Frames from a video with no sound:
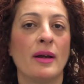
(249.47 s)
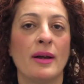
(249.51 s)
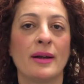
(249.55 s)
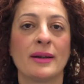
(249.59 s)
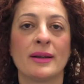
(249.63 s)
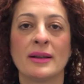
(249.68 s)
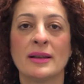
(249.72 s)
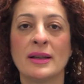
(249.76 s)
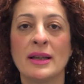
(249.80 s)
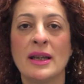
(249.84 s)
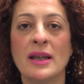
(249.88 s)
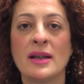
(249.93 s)

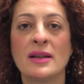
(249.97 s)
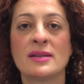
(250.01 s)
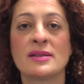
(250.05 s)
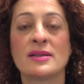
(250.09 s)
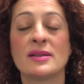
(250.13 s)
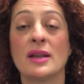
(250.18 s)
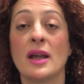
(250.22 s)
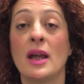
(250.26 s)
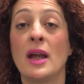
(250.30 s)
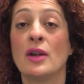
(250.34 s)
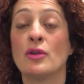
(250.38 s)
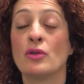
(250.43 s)

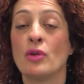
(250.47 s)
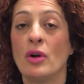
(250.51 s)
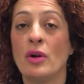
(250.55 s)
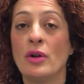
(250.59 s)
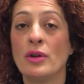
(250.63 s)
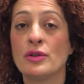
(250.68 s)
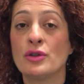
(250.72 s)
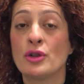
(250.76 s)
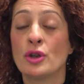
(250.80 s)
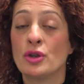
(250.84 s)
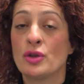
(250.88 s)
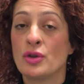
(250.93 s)
clicks, and
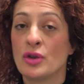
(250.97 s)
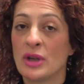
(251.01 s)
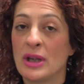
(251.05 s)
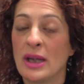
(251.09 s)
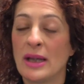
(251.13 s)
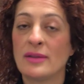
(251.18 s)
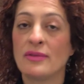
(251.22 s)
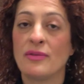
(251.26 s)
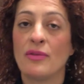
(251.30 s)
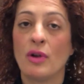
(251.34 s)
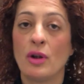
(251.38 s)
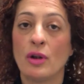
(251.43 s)
also to
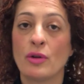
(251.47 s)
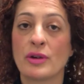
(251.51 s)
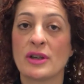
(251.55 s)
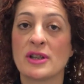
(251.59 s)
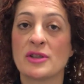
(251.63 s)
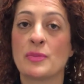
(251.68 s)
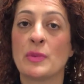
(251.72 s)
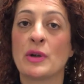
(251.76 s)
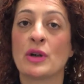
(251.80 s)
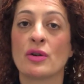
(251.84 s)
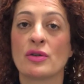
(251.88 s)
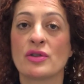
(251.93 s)
get followers,
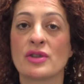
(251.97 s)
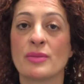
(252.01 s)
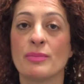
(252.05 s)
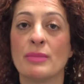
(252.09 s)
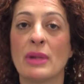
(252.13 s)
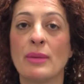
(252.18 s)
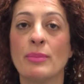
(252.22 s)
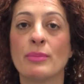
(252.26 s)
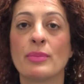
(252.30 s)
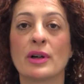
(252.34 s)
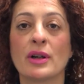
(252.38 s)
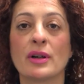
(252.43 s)
because
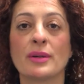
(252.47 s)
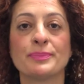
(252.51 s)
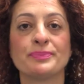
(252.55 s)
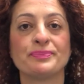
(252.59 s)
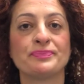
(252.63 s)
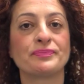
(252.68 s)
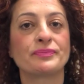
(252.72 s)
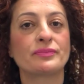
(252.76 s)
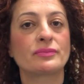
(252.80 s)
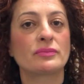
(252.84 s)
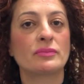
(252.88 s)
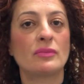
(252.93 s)
remember,
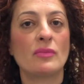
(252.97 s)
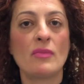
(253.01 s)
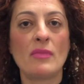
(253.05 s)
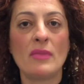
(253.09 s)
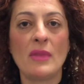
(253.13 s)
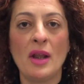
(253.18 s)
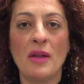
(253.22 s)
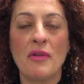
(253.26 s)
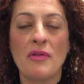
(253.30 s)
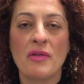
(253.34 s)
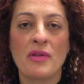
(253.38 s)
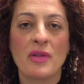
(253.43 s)

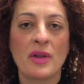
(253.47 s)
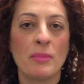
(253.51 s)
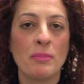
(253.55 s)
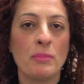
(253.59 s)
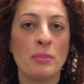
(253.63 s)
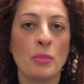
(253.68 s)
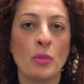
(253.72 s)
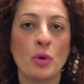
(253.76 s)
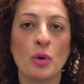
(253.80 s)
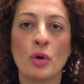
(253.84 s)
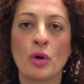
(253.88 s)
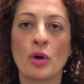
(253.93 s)
the
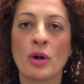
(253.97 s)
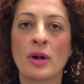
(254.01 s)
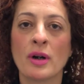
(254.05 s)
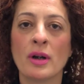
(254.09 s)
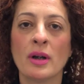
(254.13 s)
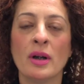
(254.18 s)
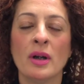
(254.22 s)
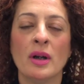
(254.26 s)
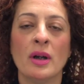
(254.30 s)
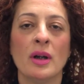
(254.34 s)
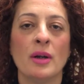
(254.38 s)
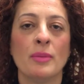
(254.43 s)

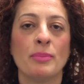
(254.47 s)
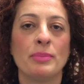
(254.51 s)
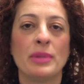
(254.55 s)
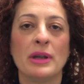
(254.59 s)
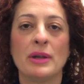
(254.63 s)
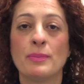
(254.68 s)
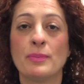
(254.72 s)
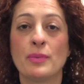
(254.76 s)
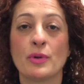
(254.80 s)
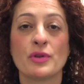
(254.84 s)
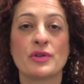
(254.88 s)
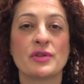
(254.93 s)
more
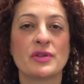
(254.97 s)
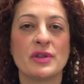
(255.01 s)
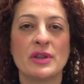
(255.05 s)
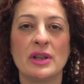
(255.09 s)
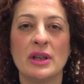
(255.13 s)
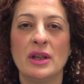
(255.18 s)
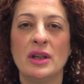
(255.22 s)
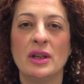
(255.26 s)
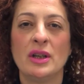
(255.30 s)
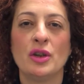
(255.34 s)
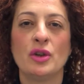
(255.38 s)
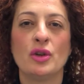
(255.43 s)
people
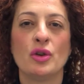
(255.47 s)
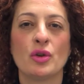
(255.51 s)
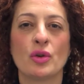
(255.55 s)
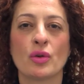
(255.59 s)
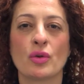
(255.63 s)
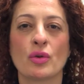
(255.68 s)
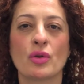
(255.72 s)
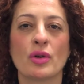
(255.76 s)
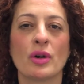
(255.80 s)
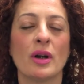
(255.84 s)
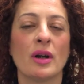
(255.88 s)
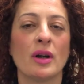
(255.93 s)
see
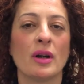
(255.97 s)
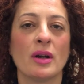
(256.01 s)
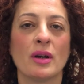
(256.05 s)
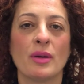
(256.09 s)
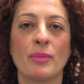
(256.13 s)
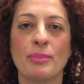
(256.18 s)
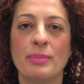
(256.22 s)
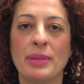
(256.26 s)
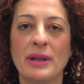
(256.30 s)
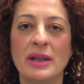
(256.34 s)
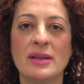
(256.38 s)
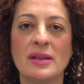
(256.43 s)
your
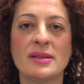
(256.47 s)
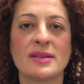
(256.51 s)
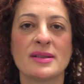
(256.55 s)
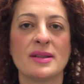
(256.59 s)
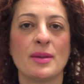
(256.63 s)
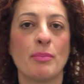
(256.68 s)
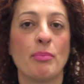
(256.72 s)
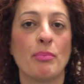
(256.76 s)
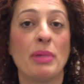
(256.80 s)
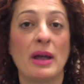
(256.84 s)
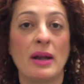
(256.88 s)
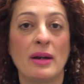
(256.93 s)
pins, the
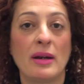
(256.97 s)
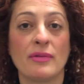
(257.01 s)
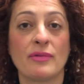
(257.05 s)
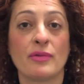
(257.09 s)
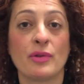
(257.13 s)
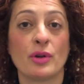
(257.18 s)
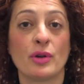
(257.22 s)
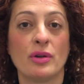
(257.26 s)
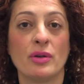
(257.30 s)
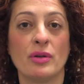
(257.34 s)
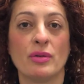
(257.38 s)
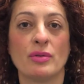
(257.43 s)
better
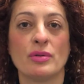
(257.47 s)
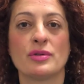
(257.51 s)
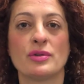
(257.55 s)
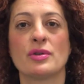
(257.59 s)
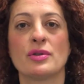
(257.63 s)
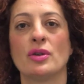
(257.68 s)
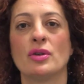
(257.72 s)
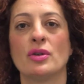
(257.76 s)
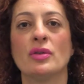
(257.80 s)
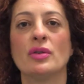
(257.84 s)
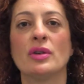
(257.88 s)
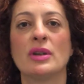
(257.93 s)
for you, so
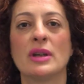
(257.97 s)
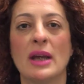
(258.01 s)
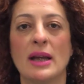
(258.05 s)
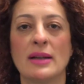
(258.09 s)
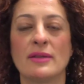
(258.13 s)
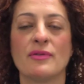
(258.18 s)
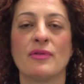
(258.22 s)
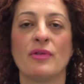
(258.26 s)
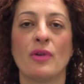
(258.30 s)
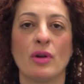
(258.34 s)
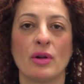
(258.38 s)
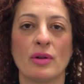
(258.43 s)
you get
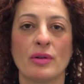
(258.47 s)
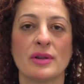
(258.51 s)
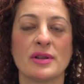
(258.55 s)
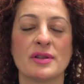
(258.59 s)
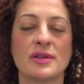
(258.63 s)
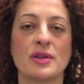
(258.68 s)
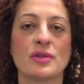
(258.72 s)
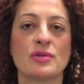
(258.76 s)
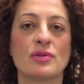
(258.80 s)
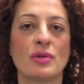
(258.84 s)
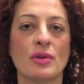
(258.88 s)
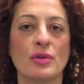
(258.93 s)
followers.
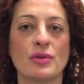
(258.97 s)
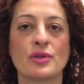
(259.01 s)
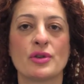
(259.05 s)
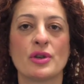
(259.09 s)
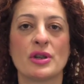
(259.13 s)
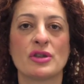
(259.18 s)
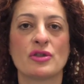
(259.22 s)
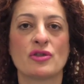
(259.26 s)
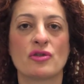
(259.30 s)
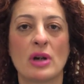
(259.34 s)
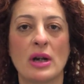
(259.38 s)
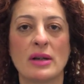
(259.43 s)
It's also a
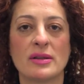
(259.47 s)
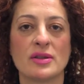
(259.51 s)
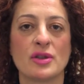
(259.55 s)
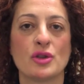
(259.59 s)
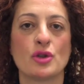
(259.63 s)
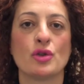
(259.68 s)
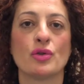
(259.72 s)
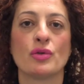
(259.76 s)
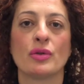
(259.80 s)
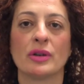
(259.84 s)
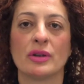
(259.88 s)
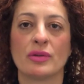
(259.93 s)

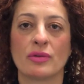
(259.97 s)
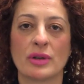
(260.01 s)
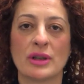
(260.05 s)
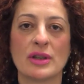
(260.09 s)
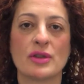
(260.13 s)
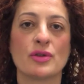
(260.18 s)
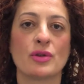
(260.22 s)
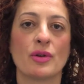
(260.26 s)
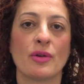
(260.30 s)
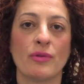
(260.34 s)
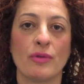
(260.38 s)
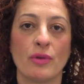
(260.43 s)
strategy to
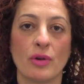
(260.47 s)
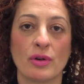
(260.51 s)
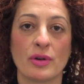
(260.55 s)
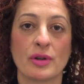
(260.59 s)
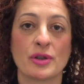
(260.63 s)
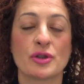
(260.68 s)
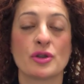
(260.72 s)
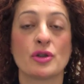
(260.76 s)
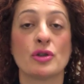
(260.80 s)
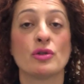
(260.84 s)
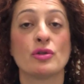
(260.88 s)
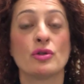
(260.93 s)
increase your
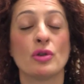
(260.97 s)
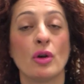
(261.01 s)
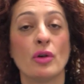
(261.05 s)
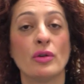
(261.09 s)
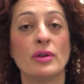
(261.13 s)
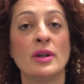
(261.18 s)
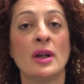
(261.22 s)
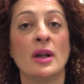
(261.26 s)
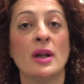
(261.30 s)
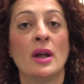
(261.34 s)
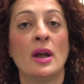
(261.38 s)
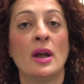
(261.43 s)
followers. Don't